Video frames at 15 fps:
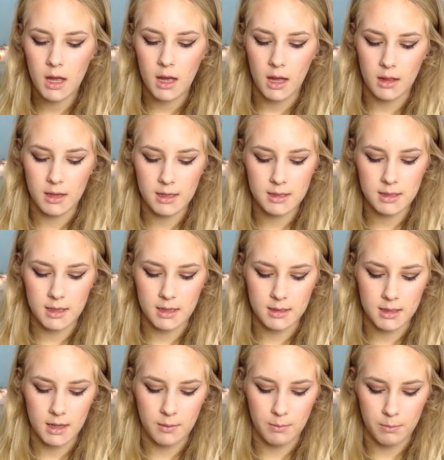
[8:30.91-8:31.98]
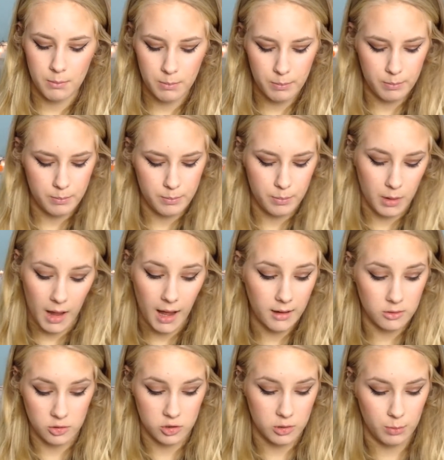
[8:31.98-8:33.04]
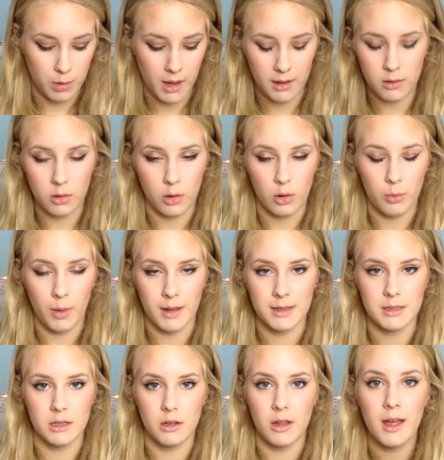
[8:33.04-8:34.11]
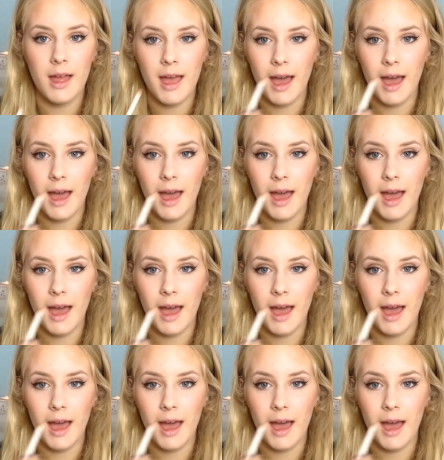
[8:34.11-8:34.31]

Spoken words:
and this is in black, just a black kohl pencil,